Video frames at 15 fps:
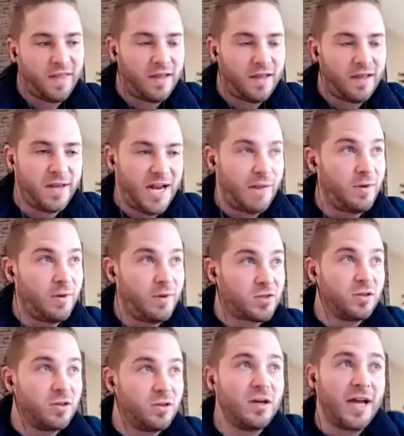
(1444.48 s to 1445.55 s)
and then being able
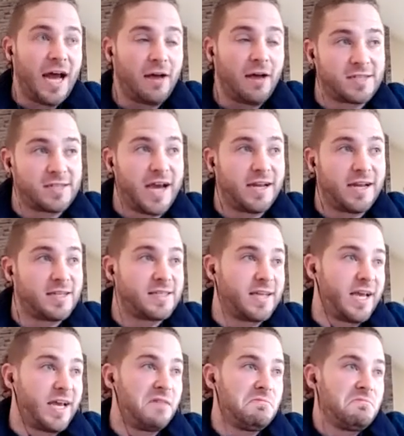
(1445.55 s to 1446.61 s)
to look outside and
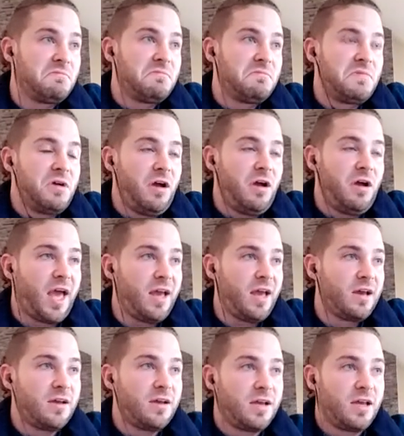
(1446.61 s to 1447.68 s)
say,
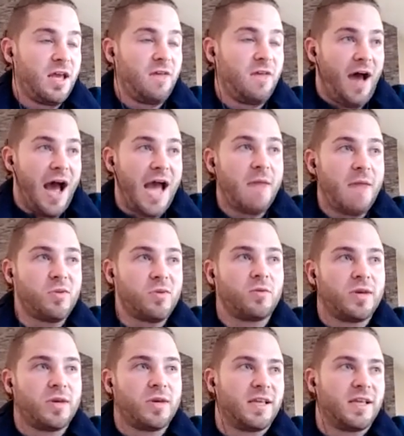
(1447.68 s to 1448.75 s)
okay, if I'm
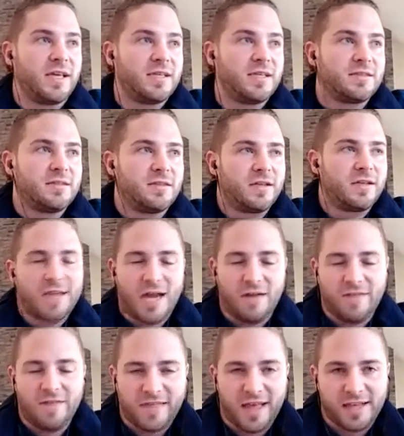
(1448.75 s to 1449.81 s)
doing this, it's kind
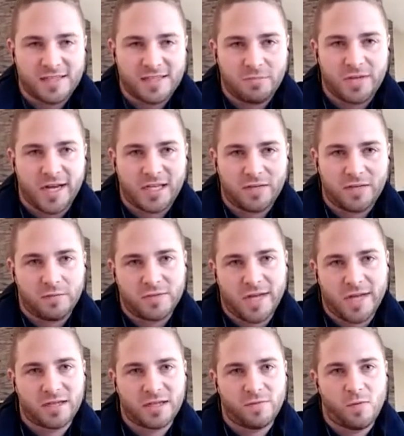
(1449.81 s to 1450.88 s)
of like that subjective
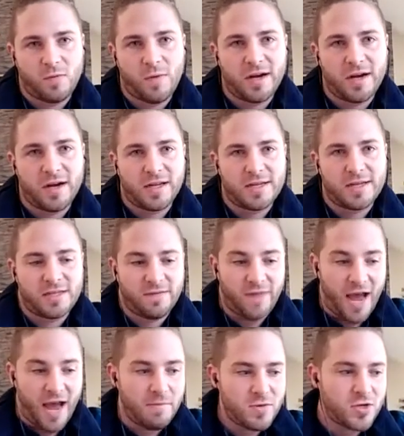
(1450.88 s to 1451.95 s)
objective awareness. If
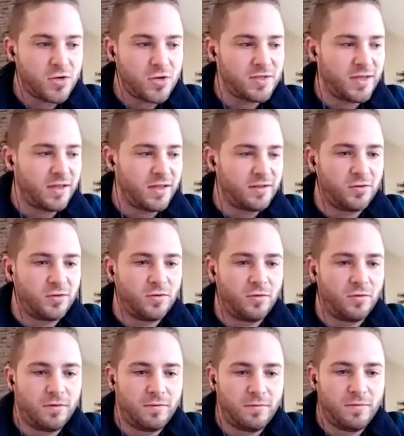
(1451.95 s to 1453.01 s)
I'm choosing
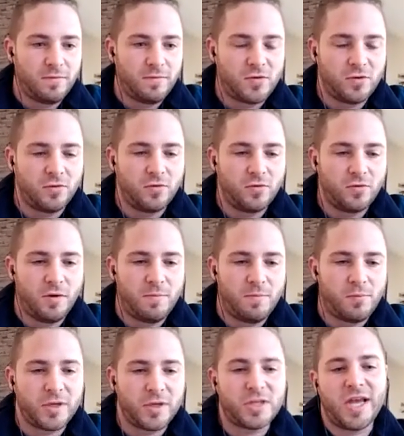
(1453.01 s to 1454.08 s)
to
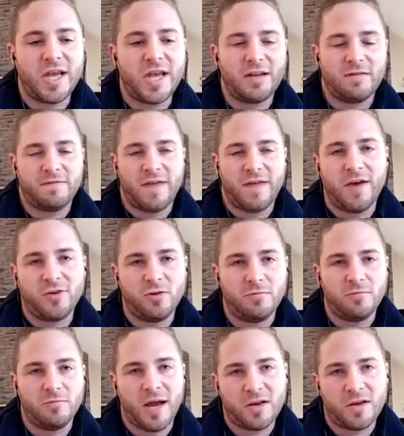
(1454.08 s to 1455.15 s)
appreciate and
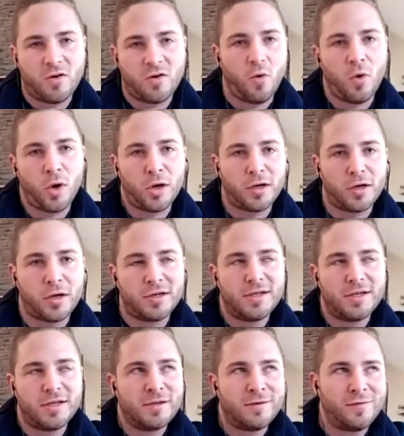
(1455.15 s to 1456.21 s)
value my core
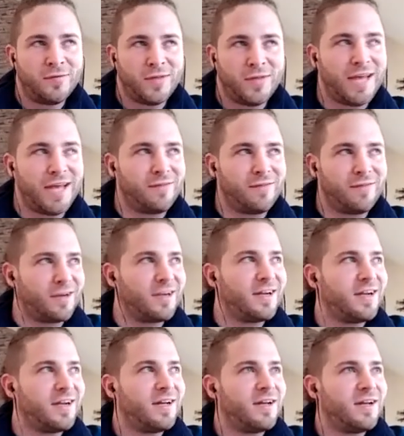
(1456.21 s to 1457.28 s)
flavor,